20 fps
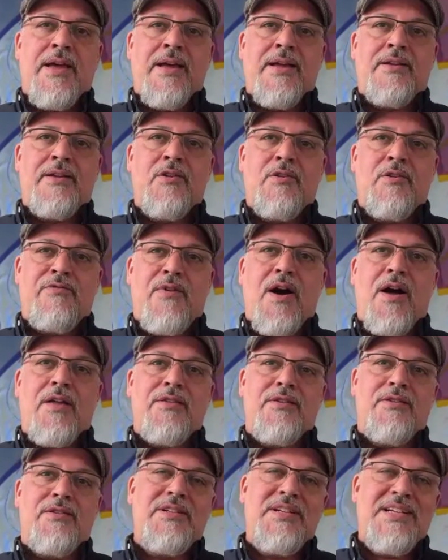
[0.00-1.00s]
And her
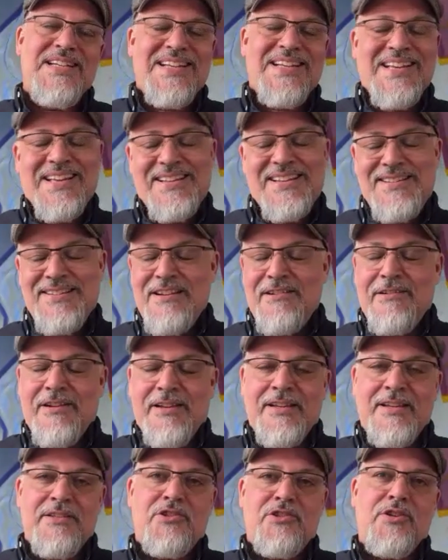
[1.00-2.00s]
father, he's
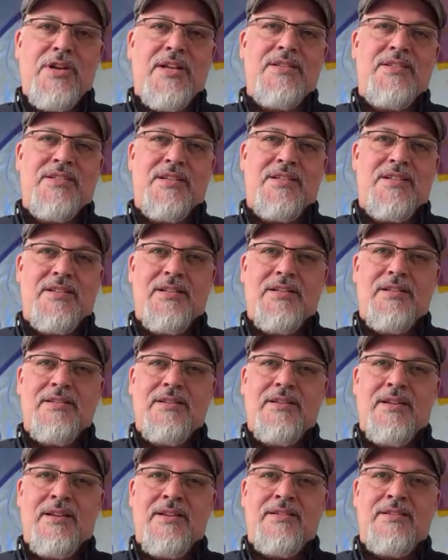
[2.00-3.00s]
nearing his transition.
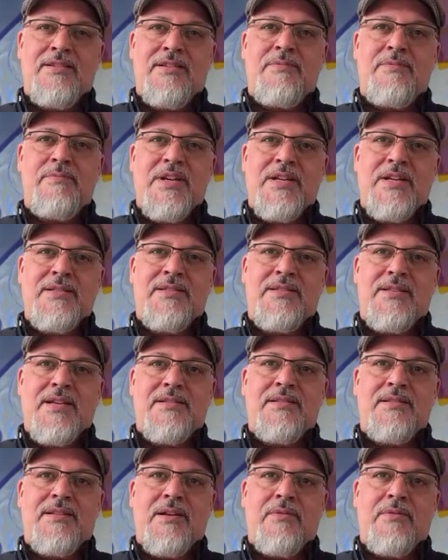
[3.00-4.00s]
And it just made
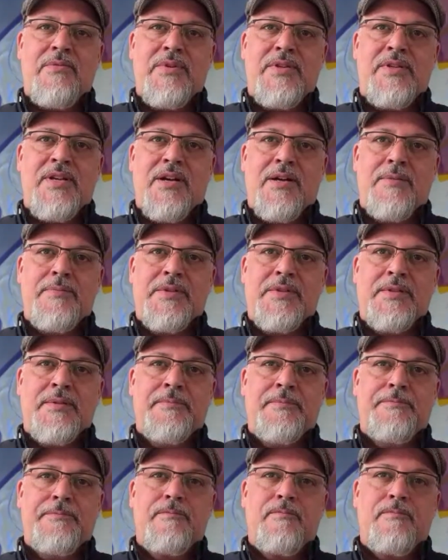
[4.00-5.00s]
sense that we come
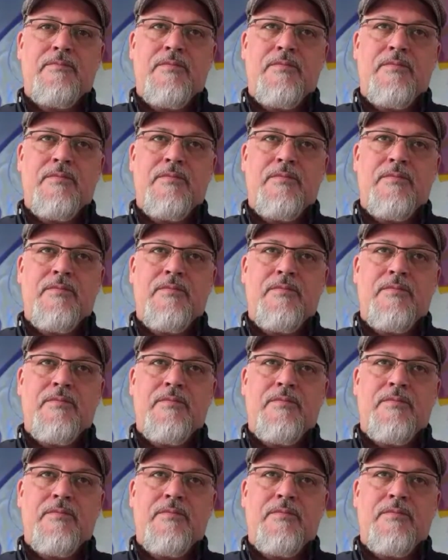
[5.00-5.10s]
and